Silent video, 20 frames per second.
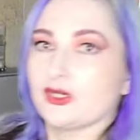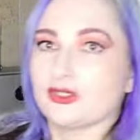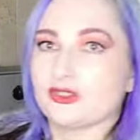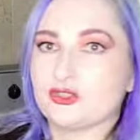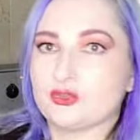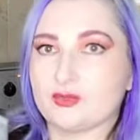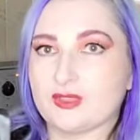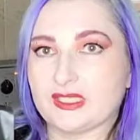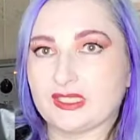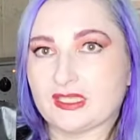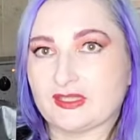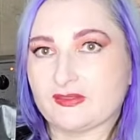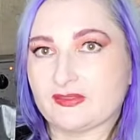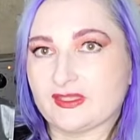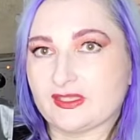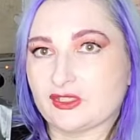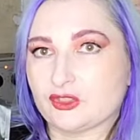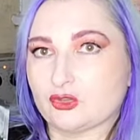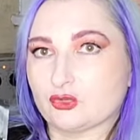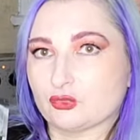we are doing
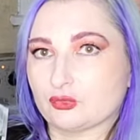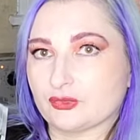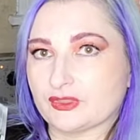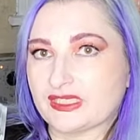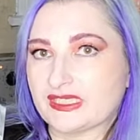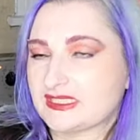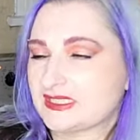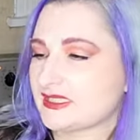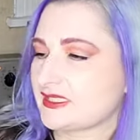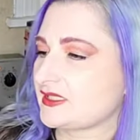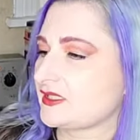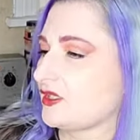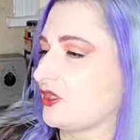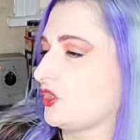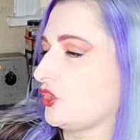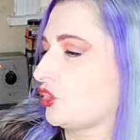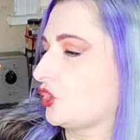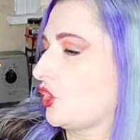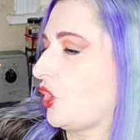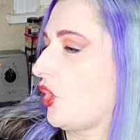the
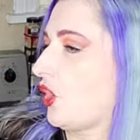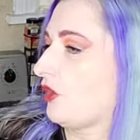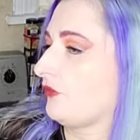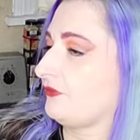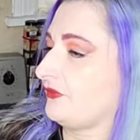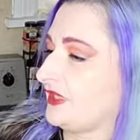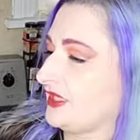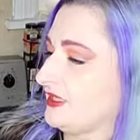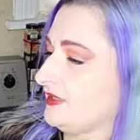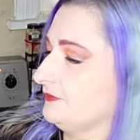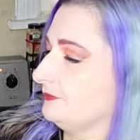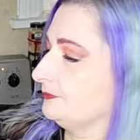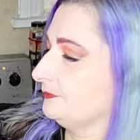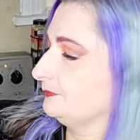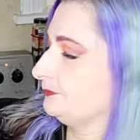grease coffee.